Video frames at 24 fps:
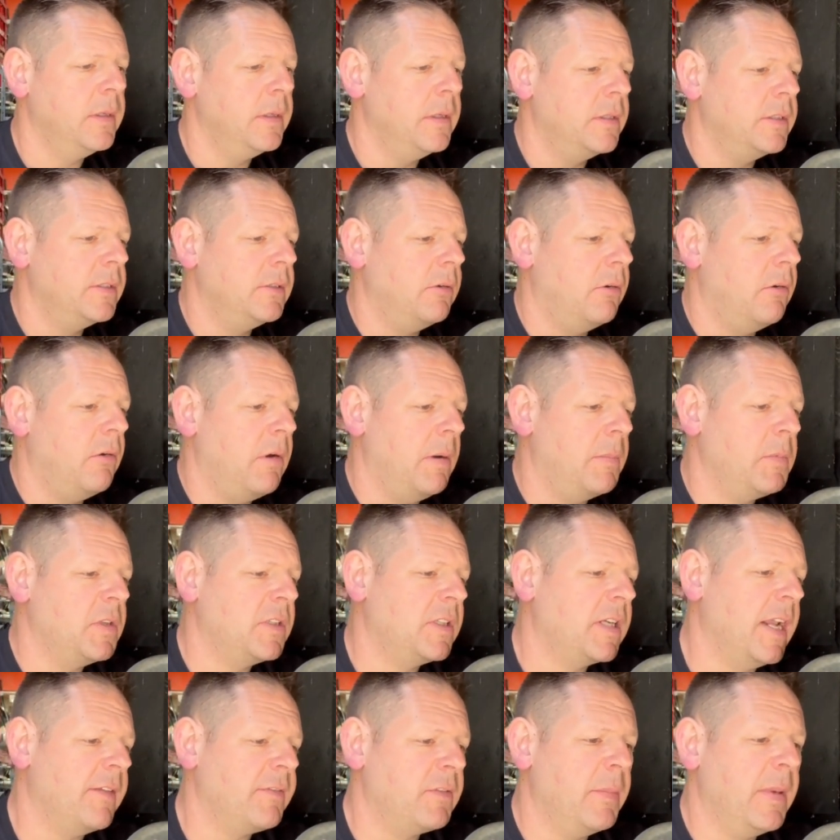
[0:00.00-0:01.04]
So I'm just
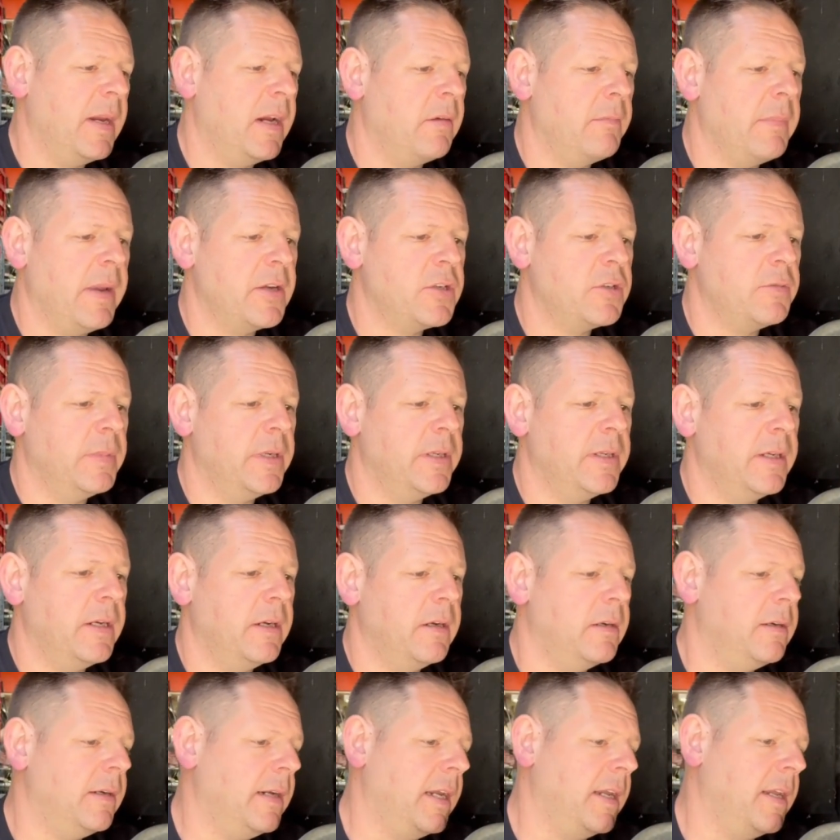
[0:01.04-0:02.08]
going to have to make a measurement
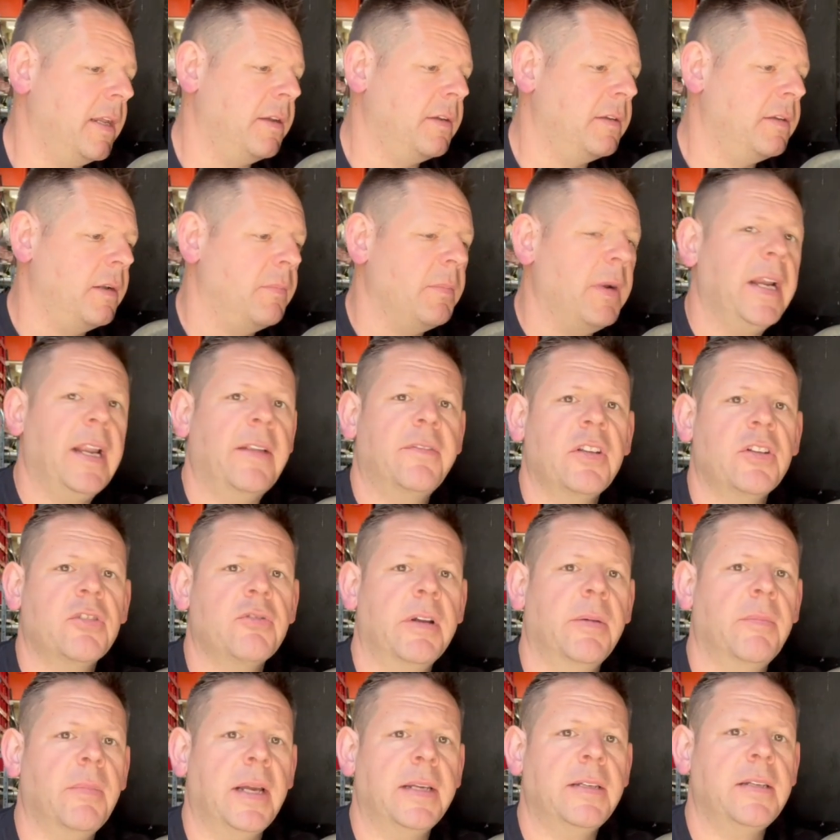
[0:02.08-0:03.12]
here, and I might have to
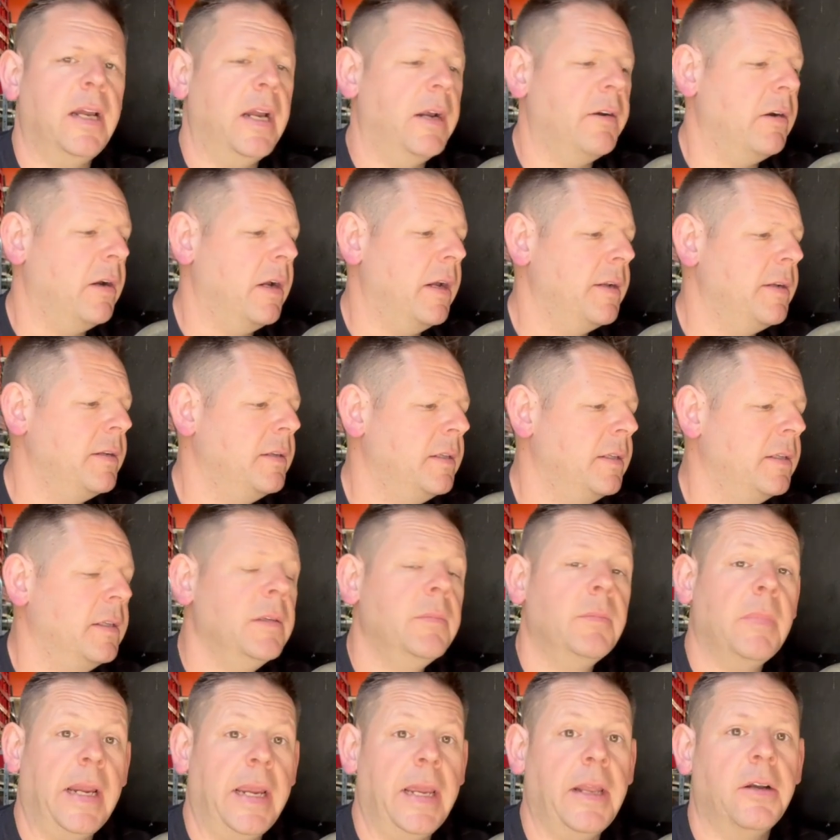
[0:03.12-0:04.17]
trim my tie rod,
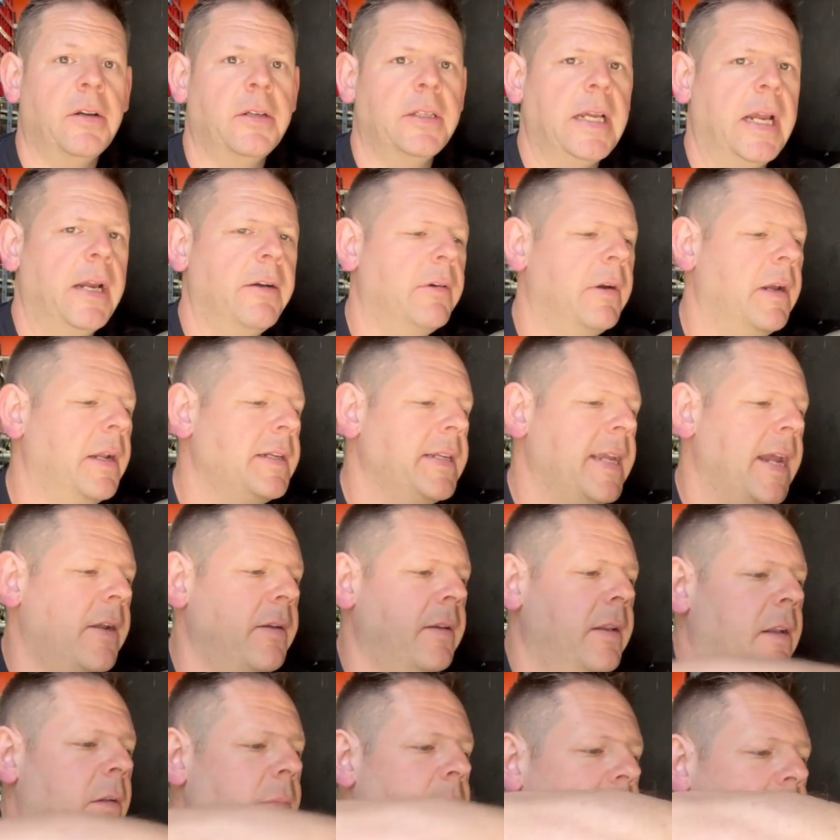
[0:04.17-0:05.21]
my inner tie rod down a
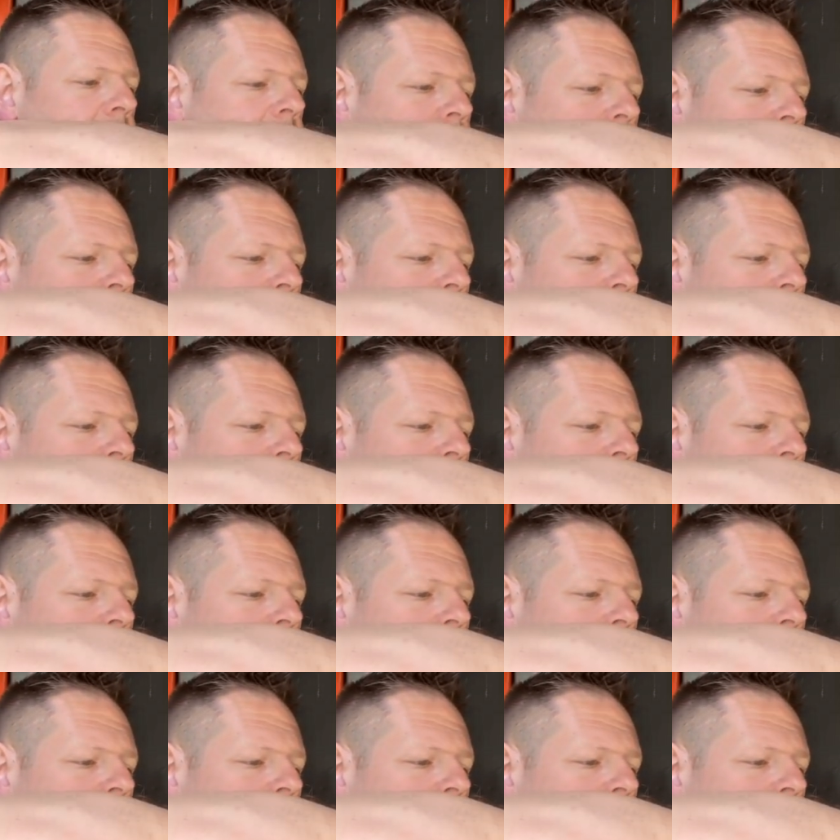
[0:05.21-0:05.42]
little bit.